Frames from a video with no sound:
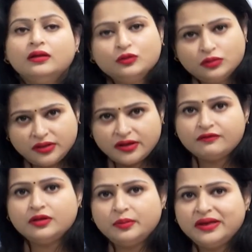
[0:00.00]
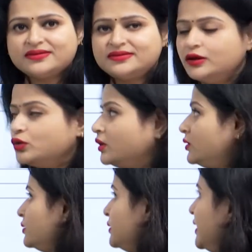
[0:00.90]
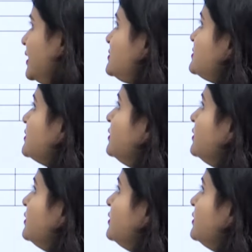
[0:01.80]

So, there will be a set on yes